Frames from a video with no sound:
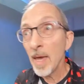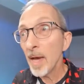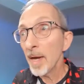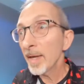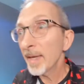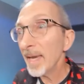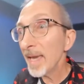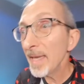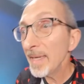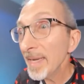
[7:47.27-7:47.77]

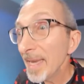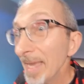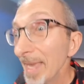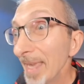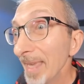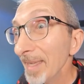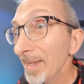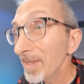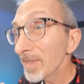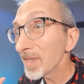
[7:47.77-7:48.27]
Again,
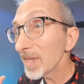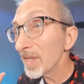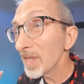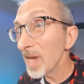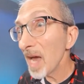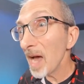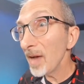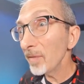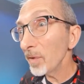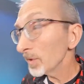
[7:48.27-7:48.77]
it is a
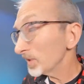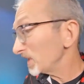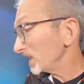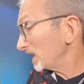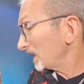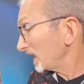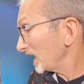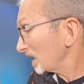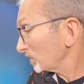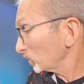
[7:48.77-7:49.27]
novelty
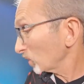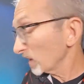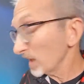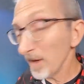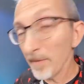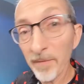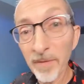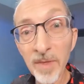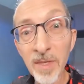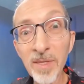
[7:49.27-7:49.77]
camera.
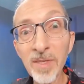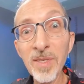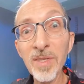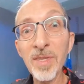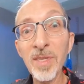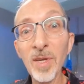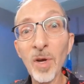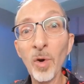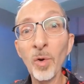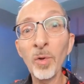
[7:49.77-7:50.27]
If this
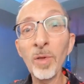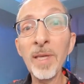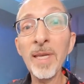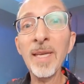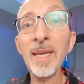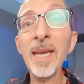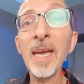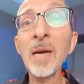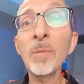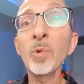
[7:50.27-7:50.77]
is the only
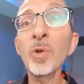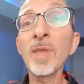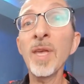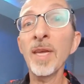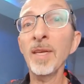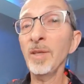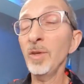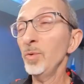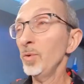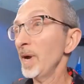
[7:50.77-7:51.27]
camera
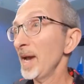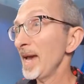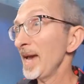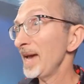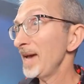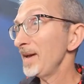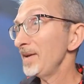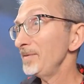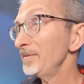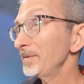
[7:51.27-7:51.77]
that you
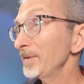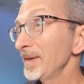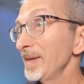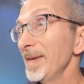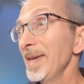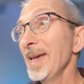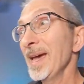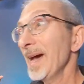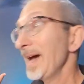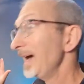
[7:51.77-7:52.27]
have,
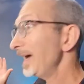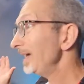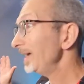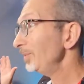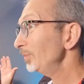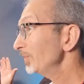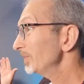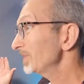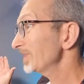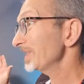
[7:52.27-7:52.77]
I
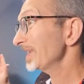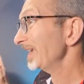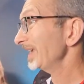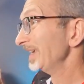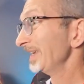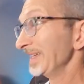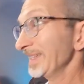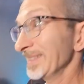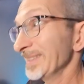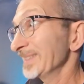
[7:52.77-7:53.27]
would
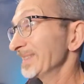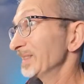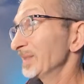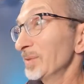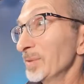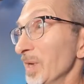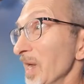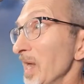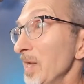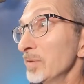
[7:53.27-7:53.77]
say
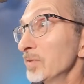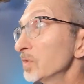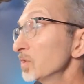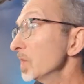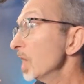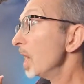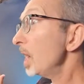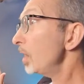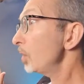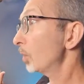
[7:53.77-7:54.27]

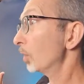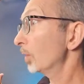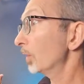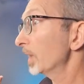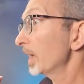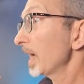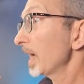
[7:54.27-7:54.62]
no.